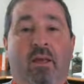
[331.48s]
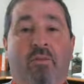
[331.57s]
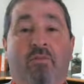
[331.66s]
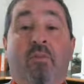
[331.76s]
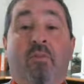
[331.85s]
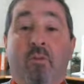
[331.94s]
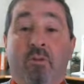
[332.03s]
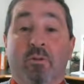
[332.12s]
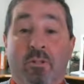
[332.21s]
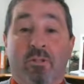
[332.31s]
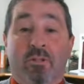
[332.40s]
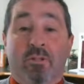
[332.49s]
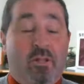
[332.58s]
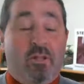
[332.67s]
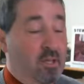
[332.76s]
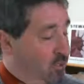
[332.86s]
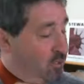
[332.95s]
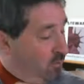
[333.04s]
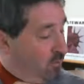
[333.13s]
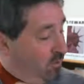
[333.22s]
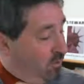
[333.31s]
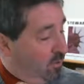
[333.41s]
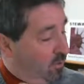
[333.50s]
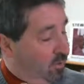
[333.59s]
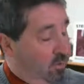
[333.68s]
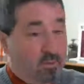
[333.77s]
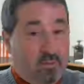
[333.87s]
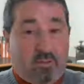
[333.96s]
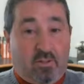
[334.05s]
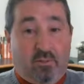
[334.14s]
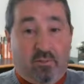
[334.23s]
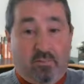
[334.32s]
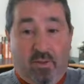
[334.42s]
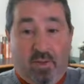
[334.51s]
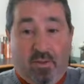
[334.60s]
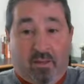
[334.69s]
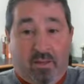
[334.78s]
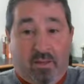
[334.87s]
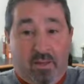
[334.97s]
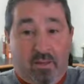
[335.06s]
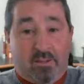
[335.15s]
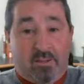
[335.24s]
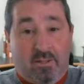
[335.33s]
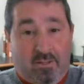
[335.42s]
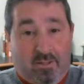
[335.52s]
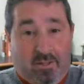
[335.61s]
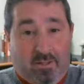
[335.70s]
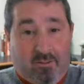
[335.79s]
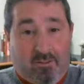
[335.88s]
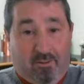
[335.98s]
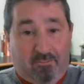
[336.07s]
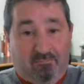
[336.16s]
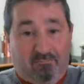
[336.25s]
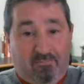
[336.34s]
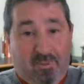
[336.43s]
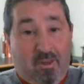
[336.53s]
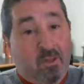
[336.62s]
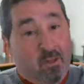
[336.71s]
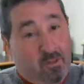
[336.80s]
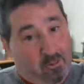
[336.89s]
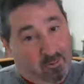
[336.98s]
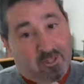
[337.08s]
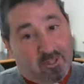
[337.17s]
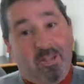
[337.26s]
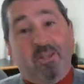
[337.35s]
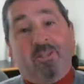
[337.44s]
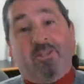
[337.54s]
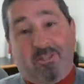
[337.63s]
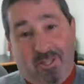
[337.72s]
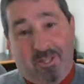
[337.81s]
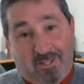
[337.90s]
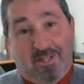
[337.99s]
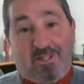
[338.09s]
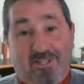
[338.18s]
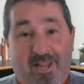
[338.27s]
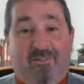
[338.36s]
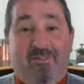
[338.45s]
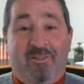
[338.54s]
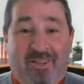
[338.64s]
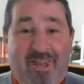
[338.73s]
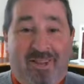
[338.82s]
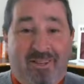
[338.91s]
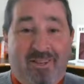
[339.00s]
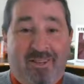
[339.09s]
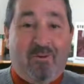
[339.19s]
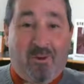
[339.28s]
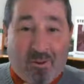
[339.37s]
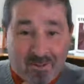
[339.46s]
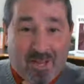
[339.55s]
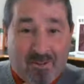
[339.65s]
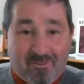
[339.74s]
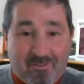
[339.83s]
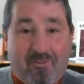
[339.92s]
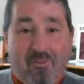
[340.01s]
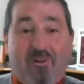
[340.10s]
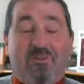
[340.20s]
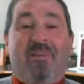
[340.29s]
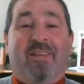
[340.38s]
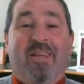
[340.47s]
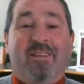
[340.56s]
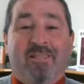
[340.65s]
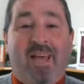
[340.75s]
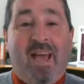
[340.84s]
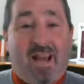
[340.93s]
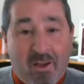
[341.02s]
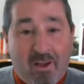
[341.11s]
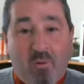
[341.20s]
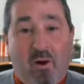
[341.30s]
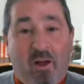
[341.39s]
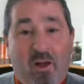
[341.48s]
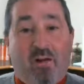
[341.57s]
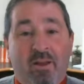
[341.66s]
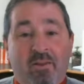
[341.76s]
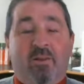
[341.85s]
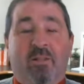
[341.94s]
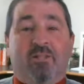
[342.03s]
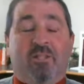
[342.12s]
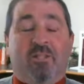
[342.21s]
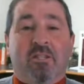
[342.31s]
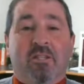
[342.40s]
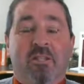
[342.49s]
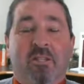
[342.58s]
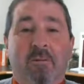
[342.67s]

If there was legislation to make these illegal, you'd see the 60, 70, 80-year-olds out in force against that. I want my Reese's.